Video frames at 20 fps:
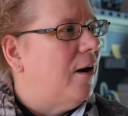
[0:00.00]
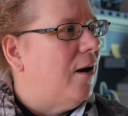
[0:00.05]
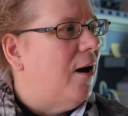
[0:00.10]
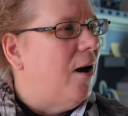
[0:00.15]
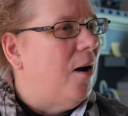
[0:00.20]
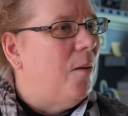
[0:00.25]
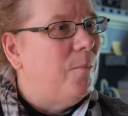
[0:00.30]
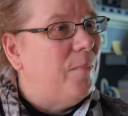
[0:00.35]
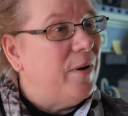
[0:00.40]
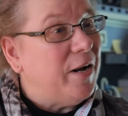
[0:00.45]

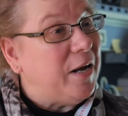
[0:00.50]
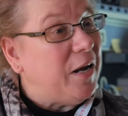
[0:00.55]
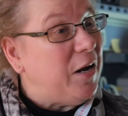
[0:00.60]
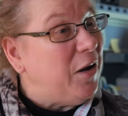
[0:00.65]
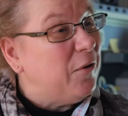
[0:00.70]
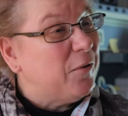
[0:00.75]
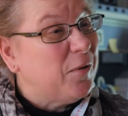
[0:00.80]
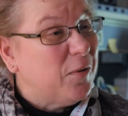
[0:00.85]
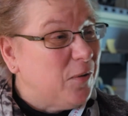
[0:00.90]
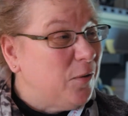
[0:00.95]
But
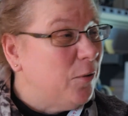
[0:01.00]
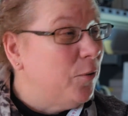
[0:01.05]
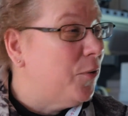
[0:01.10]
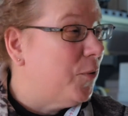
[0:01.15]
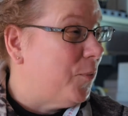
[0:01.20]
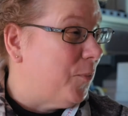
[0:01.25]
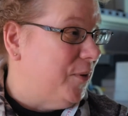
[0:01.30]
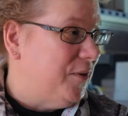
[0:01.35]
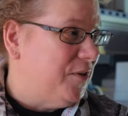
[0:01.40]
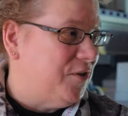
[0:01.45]
here the
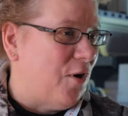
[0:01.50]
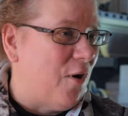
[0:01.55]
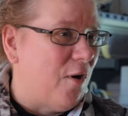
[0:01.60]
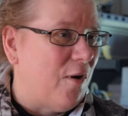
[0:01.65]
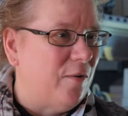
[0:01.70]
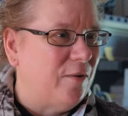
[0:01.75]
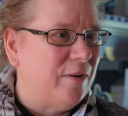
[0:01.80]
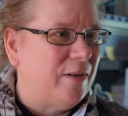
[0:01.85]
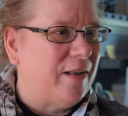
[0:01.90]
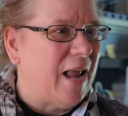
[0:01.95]
Lutherans
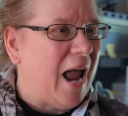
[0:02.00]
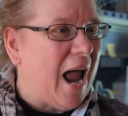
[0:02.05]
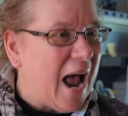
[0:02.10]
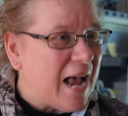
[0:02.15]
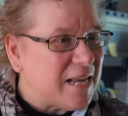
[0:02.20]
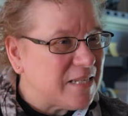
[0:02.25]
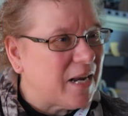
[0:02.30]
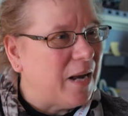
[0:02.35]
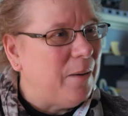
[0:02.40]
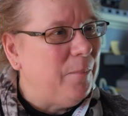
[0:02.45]
are
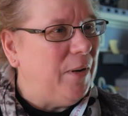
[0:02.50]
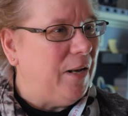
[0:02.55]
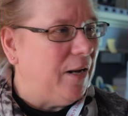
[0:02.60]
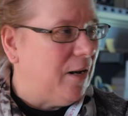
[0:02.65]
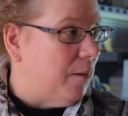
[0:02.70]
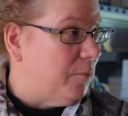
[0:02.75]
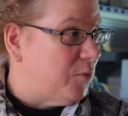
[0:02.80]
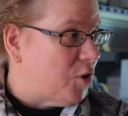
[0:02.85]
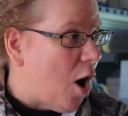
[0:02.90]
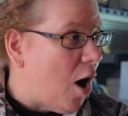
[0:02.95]
asking me to
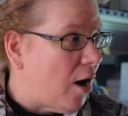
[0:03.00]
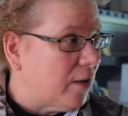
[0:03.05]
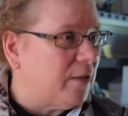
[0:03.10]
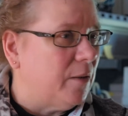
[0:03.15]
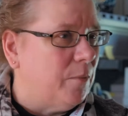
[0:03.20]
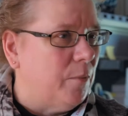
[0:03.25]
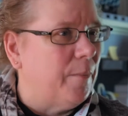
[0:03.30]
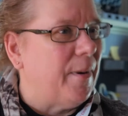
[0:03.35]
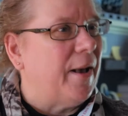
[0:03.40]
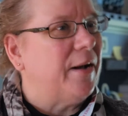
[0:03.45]
come talk to
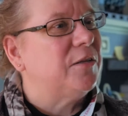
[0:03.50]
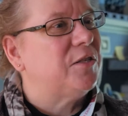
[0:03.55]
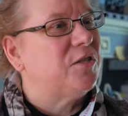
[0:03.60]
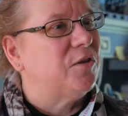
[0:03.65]
them about it.